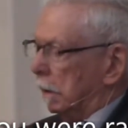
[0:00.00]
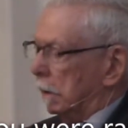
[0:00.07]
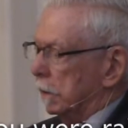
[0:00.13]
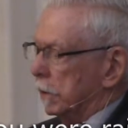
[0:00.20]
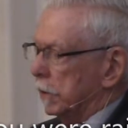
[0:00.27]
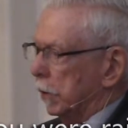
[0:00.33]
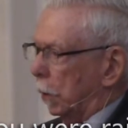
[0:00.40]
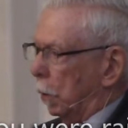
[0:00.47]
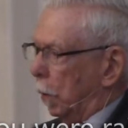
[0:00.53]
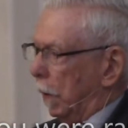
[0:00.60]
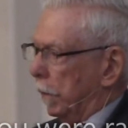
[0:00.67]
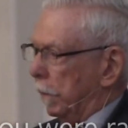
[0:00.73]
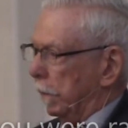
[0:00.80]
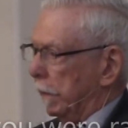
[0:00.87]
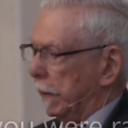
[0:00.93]
So
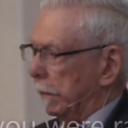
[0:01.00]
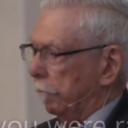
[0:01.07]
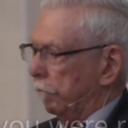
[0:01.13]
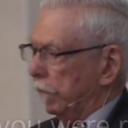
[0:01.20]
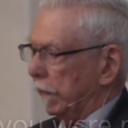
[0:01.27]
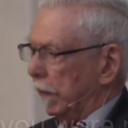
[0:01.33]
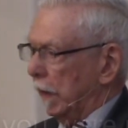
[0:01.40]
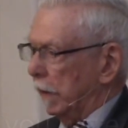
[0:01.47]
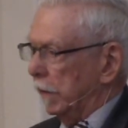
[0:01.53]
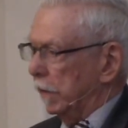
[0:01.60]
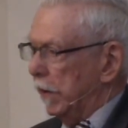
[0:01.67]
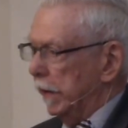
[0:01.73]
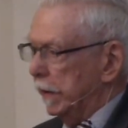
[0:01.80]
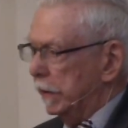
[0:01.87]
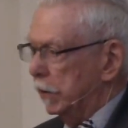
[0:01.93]

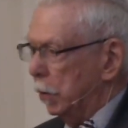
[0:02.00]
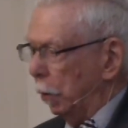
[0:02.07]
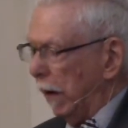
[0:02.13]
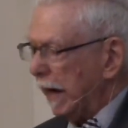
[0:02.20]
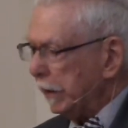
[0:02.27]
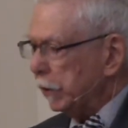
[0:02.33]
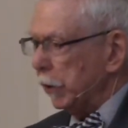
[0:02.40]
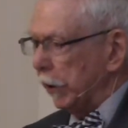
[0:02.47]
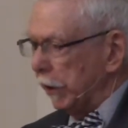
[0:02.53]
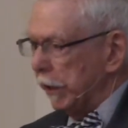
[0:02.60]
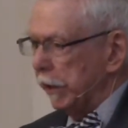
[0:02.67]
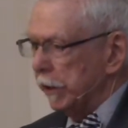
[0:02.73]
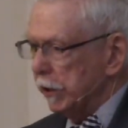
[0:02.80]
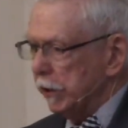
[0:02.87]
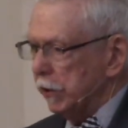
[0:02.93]
the direction
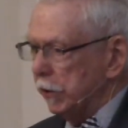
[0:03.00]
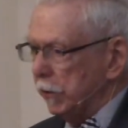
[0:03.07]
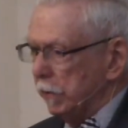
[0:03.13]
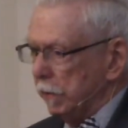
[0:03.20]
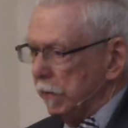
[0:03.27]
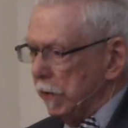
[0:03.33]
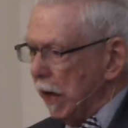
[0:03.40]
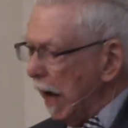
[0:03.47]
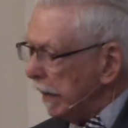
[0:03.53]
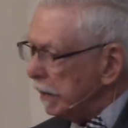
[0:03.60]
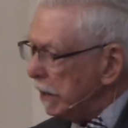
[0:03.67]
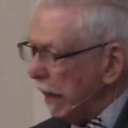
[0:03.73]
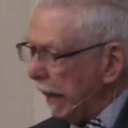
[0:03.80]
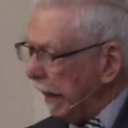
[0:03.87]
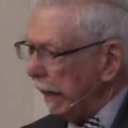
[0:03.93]
is not
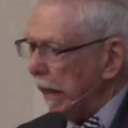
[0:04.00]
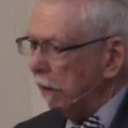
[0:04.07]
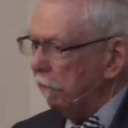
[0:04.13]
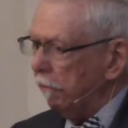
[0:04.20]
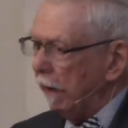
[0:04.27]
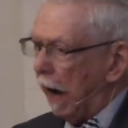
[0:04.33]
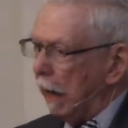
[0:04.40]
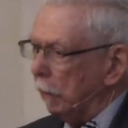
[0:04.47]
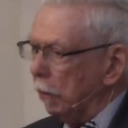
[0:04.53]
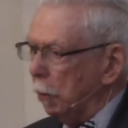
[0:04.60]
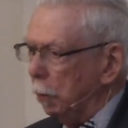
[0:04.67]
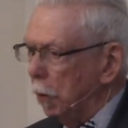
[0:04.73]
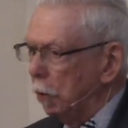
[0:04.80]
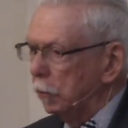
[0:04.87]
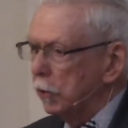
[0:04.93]
to have our
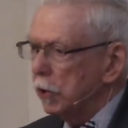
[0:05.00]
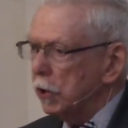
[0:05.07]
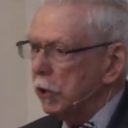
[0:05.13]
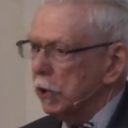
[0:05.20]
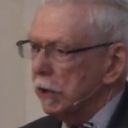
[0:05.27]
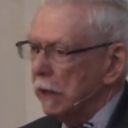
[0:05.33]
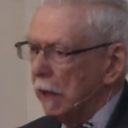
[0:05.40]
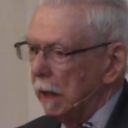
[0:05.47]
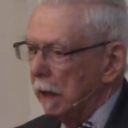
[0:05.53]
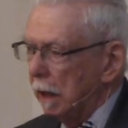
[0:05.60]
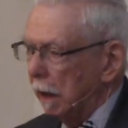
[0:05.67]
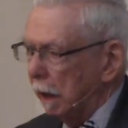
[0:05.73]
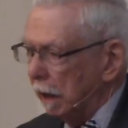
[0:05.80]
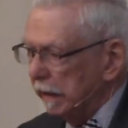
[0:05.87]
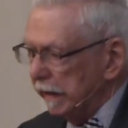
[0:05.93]
roots
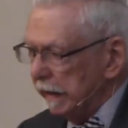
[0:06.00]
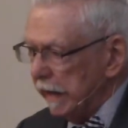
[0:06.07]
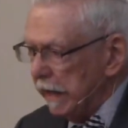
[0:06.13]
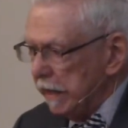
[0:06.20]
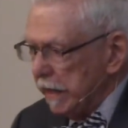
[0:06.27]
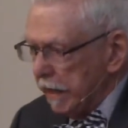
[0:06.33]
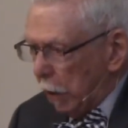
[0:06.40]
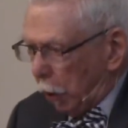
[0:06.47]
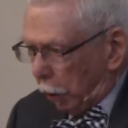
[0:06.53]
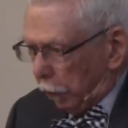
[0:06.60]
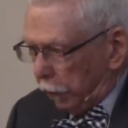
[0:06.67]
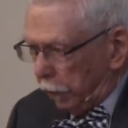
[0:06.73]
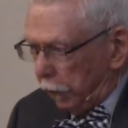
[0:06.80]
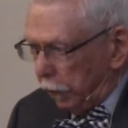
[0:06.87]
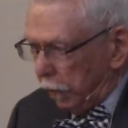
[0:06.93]
in the
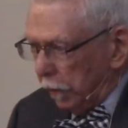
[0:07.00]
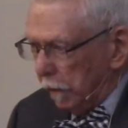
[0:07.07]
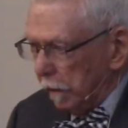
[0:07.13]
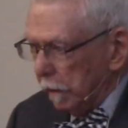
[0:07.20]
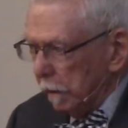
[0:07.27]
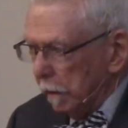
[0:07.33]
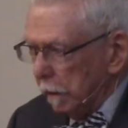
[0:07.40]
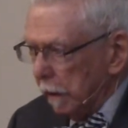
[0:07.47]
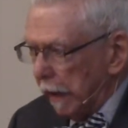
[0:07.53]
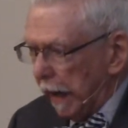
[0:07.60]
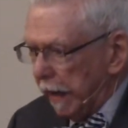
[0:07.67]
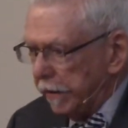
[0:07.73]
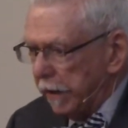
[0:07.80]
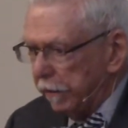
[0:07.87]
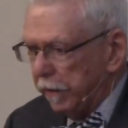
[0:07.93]
earth
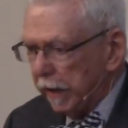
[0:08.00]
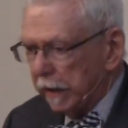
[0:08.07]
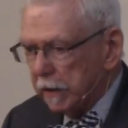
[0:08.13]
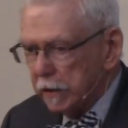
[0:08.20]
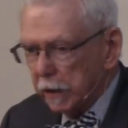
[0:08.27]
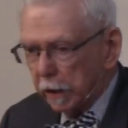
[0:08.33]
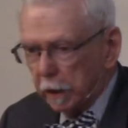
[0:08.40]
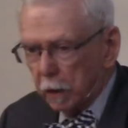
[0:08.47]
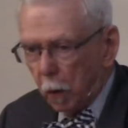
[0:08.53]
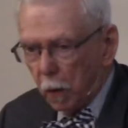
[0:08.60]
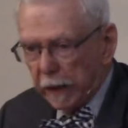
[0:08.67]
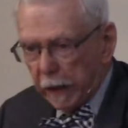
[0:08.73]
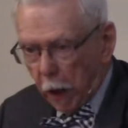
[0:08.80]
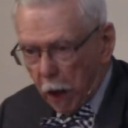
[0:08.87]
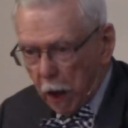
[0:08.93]
and the things that are
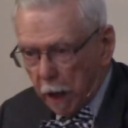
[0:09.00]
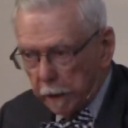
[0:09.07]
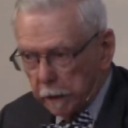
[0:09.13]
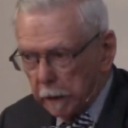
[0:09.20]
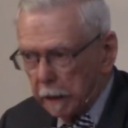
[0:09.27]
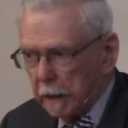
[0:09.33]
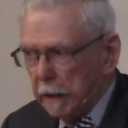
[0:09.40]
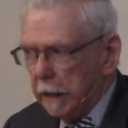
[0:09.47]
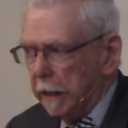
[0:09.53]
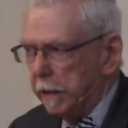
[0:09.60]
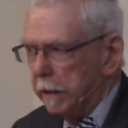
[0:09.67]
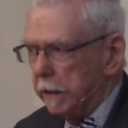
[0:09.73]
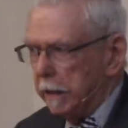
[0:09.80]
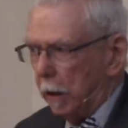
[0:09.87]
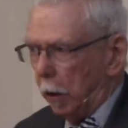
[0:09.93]
going on
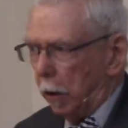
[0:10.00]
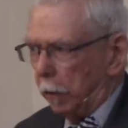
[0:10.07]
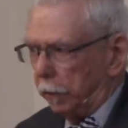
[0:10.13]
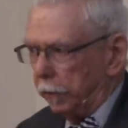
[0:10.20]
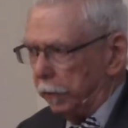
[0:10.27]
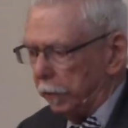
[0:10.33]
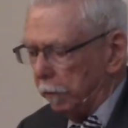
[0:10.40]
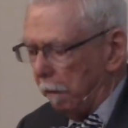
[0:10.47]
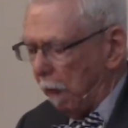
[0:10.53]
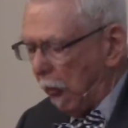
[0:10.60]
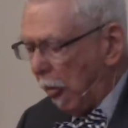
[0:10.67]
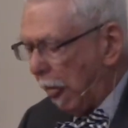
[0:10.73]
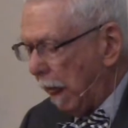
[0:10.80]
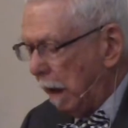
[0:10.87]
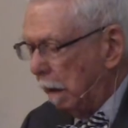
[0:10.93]
in the earth
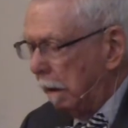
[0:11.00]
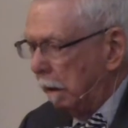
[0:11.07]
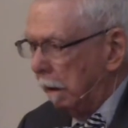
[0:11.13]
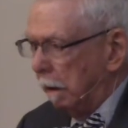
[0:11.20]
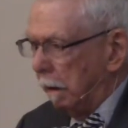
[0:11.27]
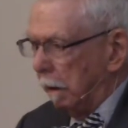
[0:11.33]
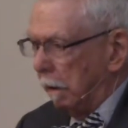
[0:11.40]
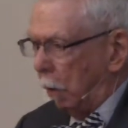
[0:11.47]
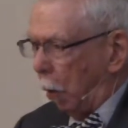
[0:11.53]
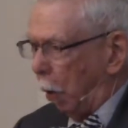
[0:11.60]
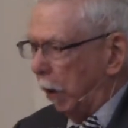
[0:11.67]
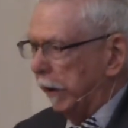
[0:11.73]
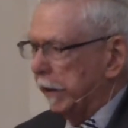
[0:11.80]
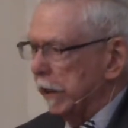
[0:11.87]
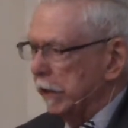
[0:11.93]

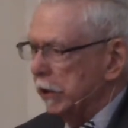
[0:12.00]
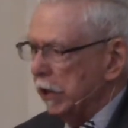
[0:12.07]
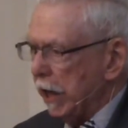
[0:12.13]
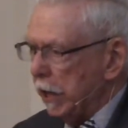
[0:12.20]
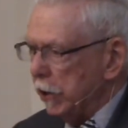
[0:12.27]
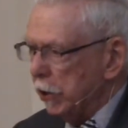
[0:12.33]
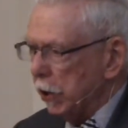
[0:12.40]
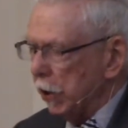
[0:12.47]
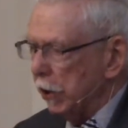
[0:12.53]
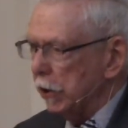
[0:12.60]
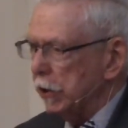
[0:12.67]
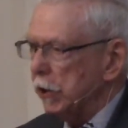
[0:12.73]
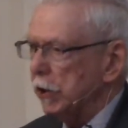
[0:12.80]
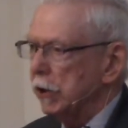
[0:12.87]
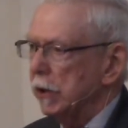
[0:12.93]

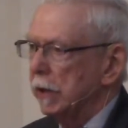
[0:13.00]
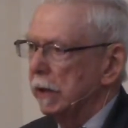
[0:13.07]
organizations,